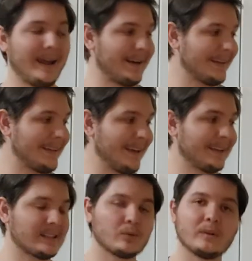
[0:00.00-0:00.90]
And again,
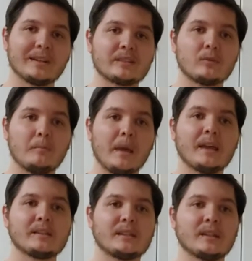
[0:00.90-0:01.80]
that's what
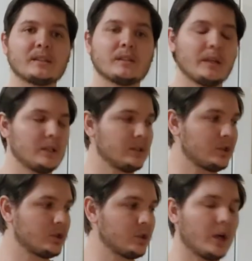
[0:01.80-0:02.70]
makes this
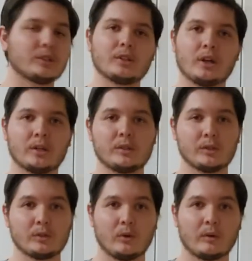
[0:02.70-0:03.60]
such a good
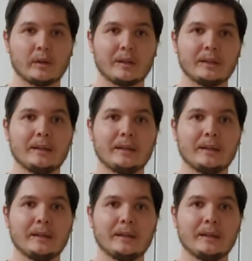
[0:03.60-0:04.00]
story.